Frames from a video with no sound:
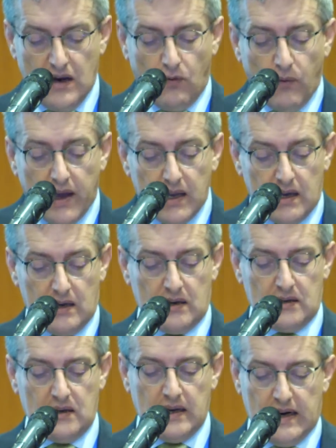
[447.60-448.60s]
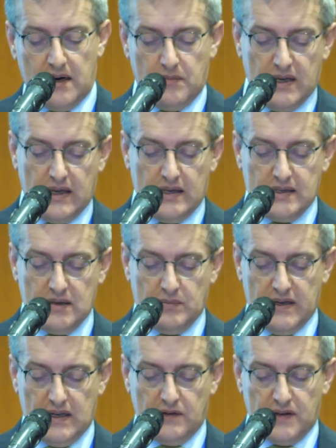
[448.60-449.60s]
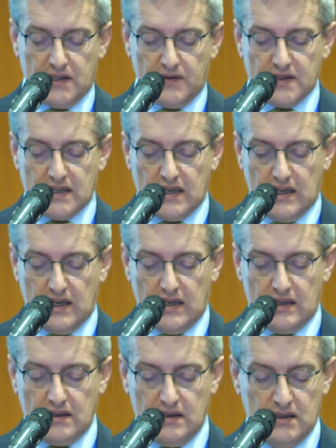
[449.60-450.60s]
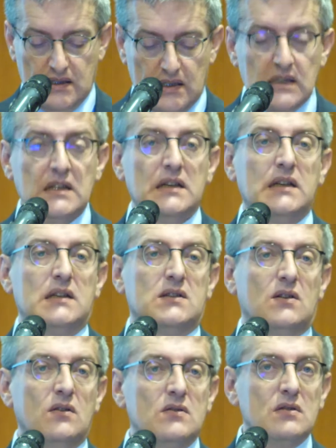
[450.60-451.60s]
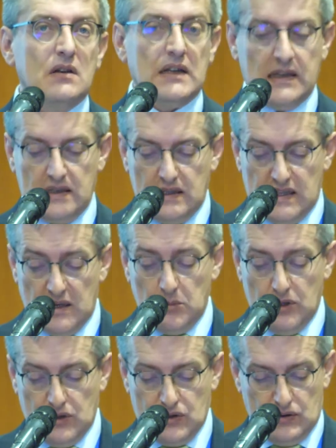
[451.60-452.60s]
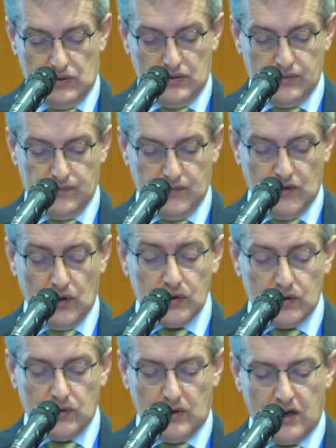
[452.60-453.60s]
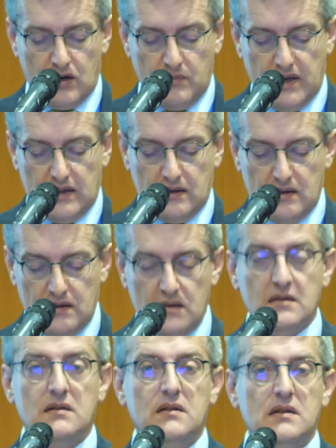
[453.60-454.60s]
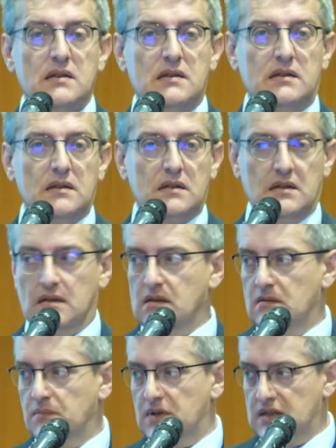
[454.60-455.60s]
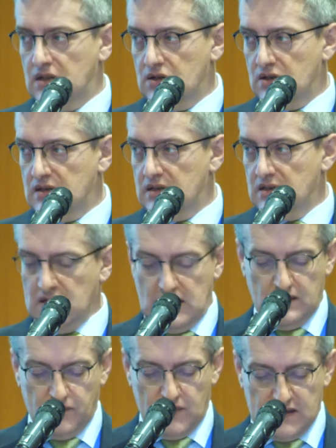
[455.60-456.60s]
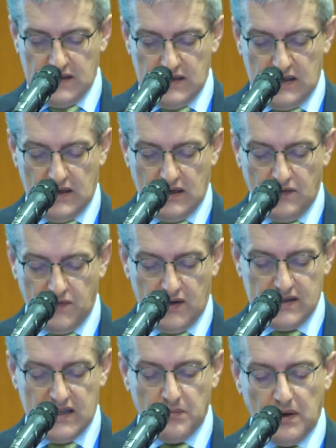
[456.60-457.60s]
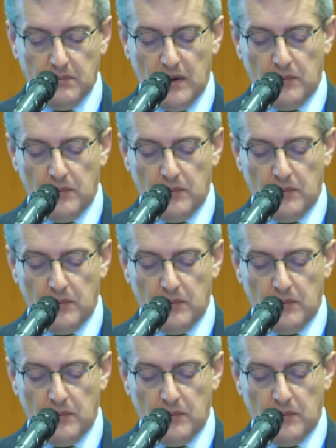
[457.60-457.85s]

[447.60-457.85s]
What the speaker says: Weighing the harm against the benefits of screening has also led the WHO not to recommend certain procedures for screening, for example,